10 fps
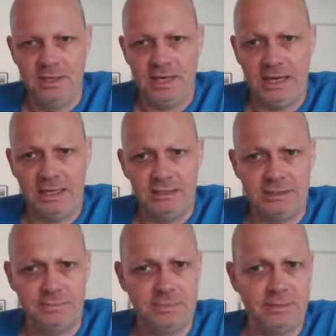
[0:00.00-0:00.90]
And
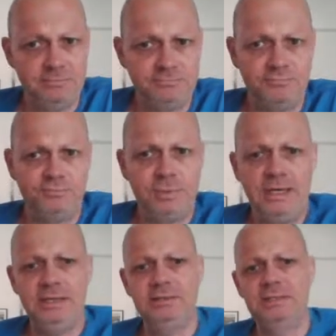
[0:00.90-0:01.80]
I'm
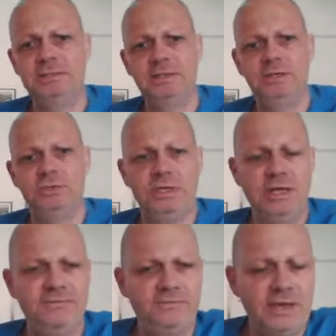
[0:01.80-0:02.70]
playing this knight to
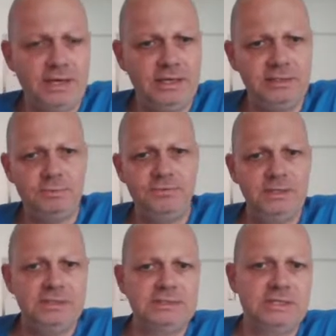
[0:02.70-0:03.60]
f8 with the
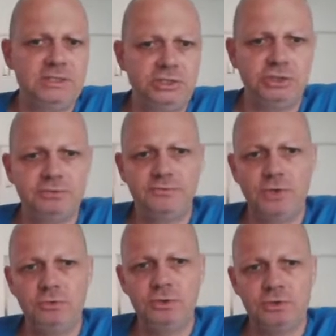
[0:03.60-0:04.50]
intention of
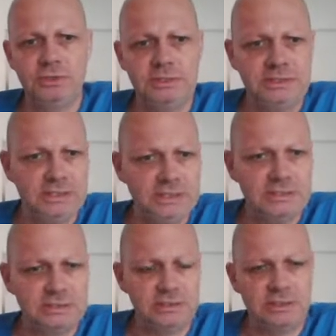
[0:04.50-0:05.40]
going to the king
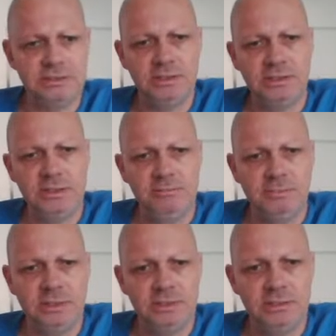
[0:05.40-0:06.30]
side.
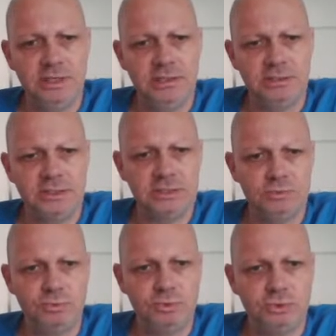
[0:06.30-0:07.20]
My knight does
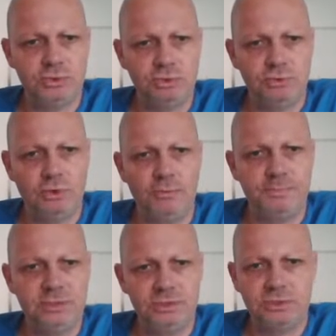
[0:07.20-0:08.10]
want to hop
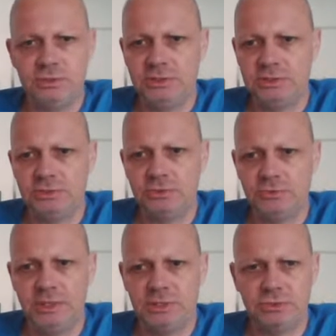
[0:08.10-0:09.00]
into these
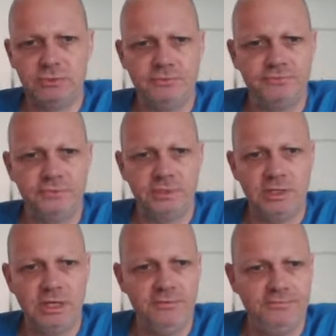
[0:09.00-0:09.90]
squares of
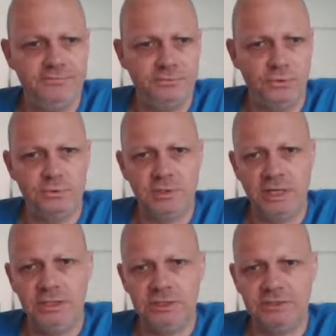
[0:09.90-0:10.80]
f4 and
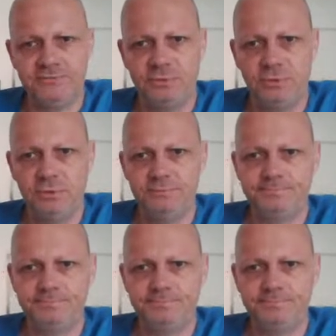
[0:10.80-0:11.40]
h4.